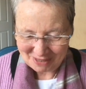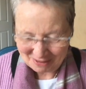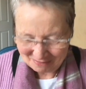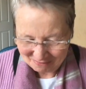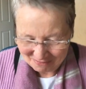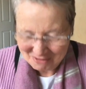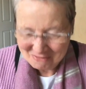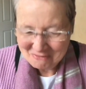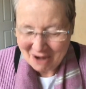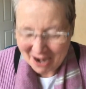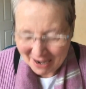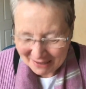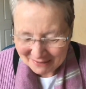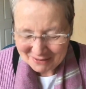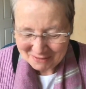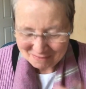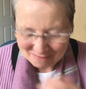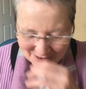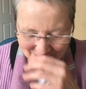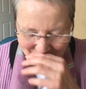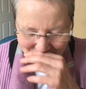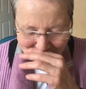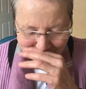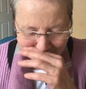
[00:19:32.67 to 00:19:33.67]
and we write
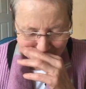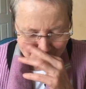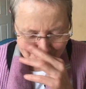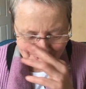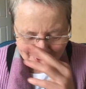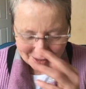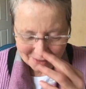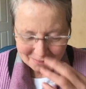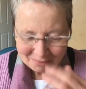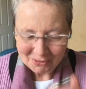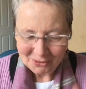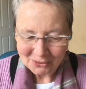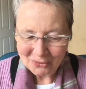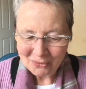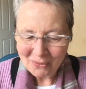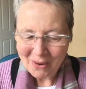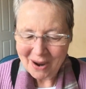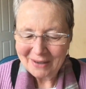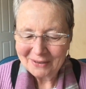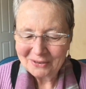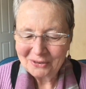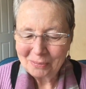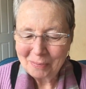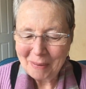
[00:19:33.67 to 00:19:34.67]
about it in our book,
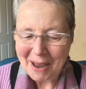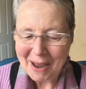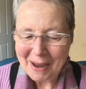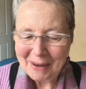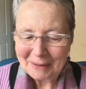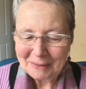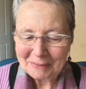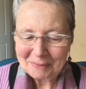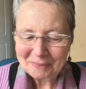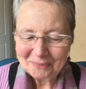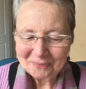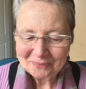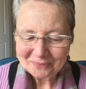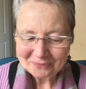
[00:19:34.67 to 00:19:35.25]
Wise Power.